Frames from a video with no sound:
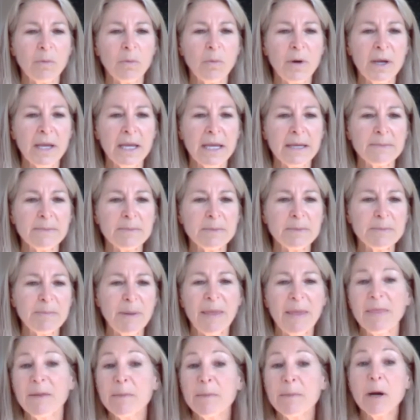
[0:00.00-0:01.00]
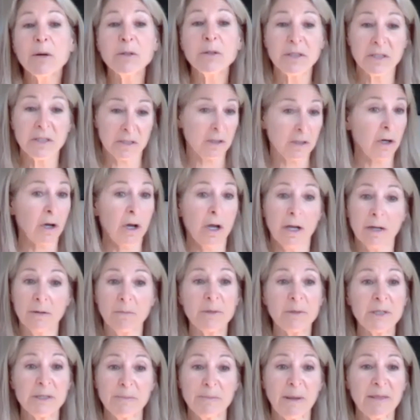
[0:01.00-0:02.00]
we spend the most on,
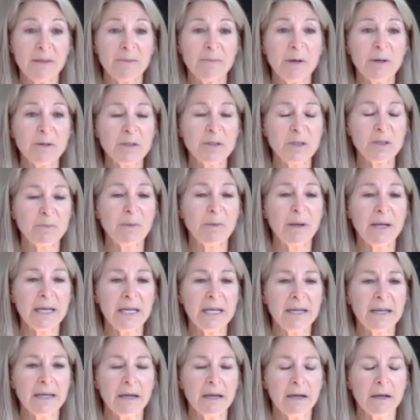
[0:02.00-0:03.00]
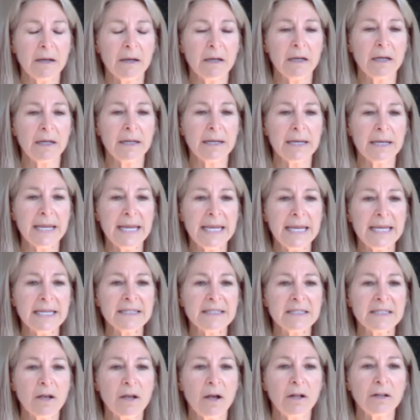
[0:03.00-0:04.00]
we spend the most money on,
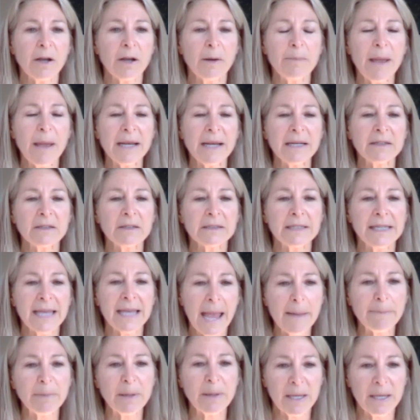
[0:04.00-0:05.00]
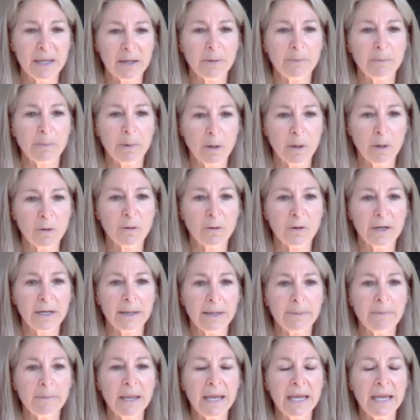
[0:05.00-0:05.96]
is called our Medical Gap Care Program.